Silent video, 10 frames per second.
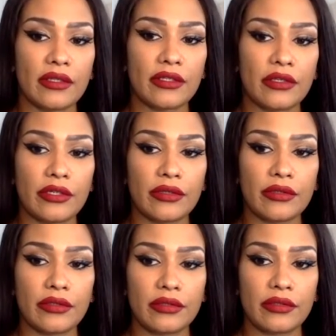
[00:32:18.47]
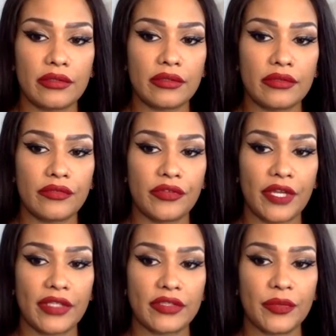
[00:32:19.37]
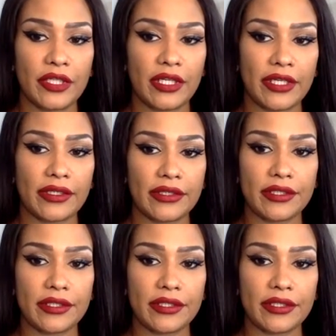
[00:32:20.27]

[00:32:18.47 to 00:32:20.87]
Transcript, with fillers: you know, for that to be like